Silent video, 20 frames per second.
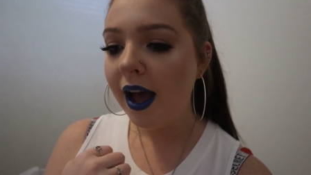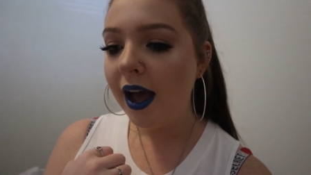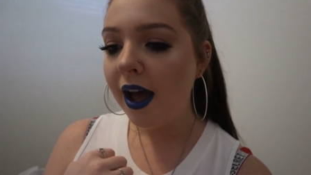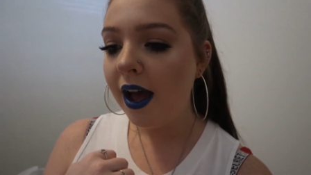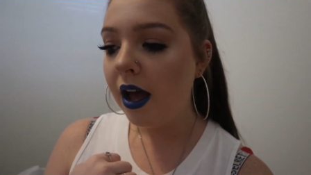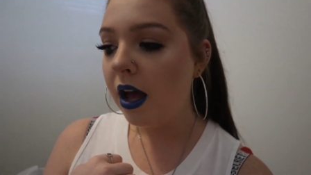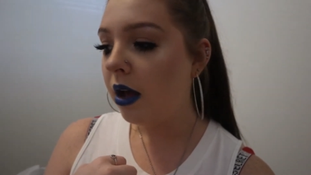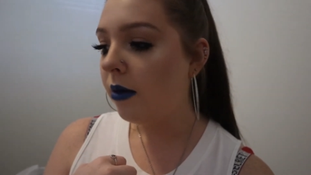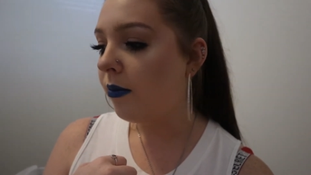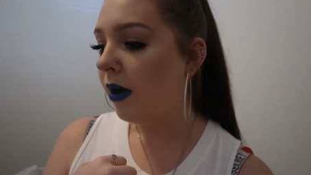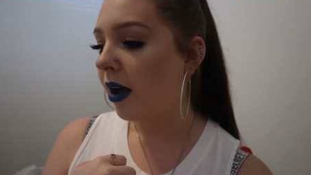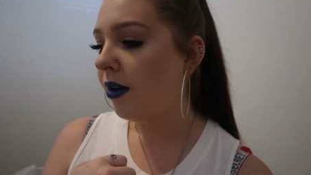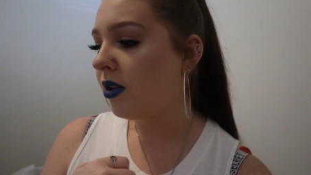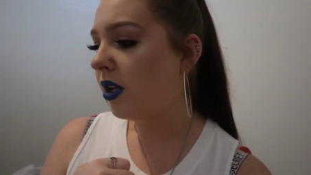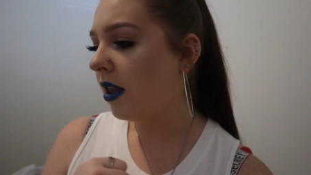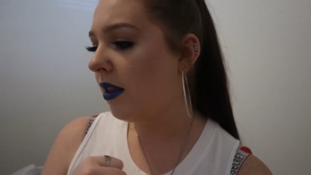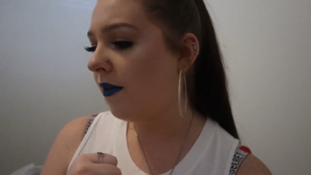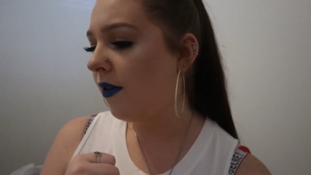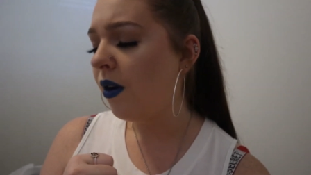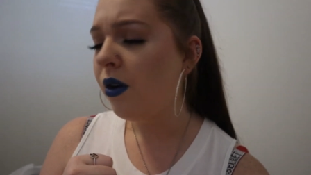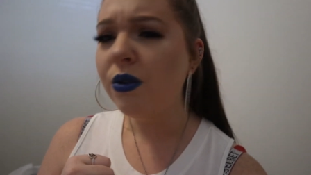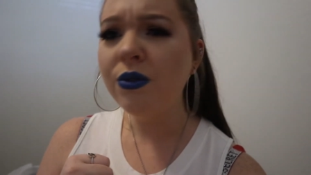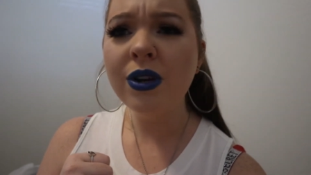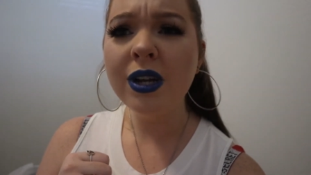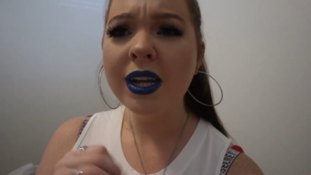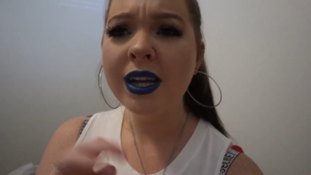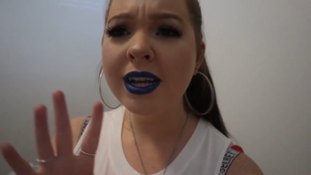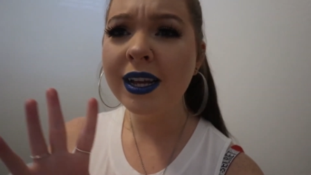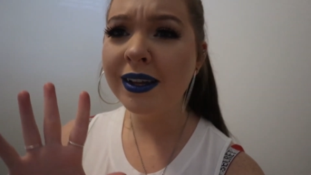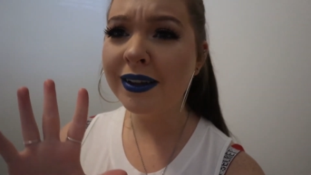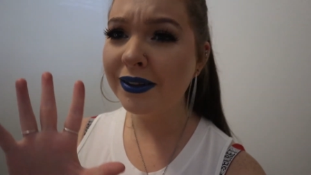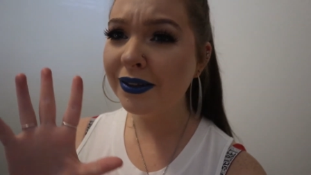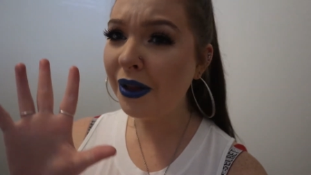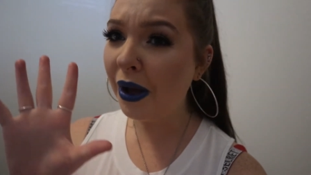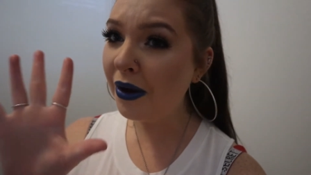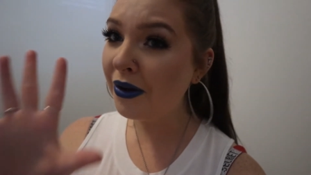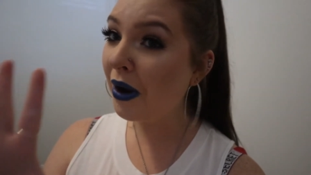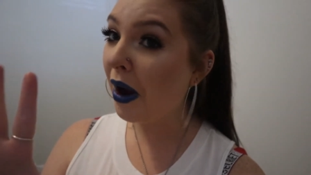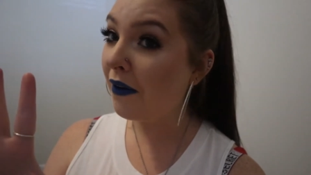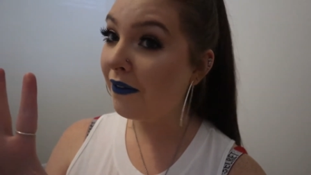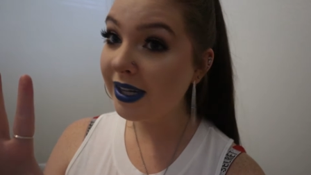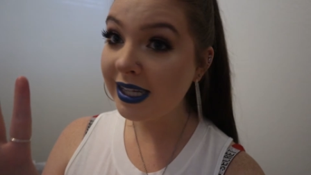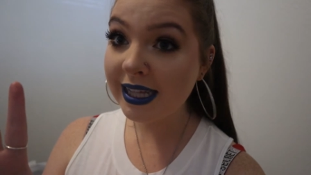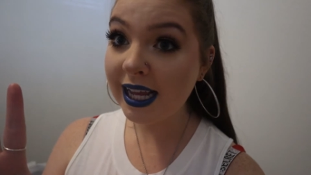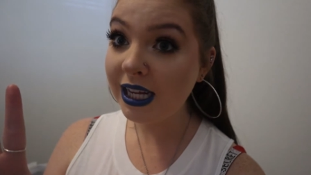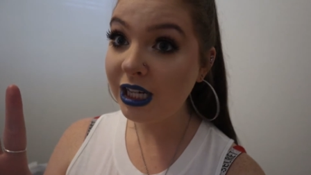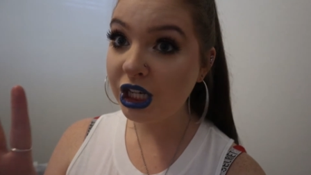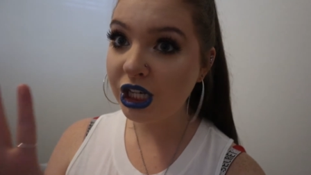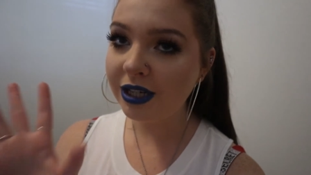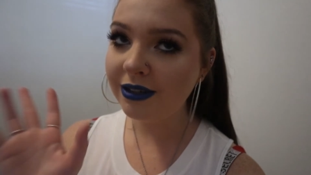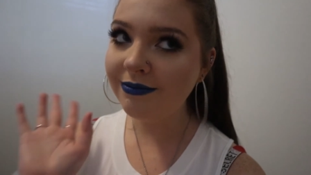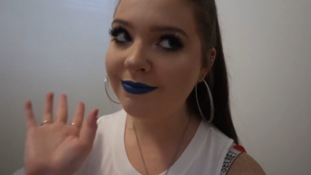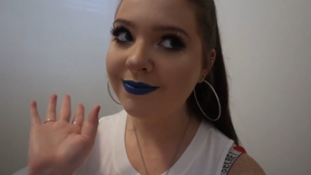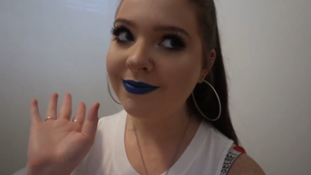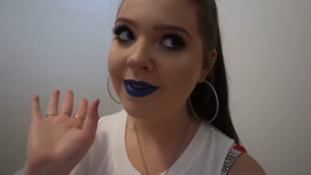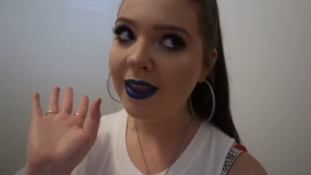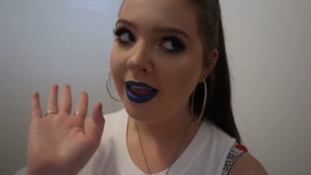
I was on the phone, long conversation.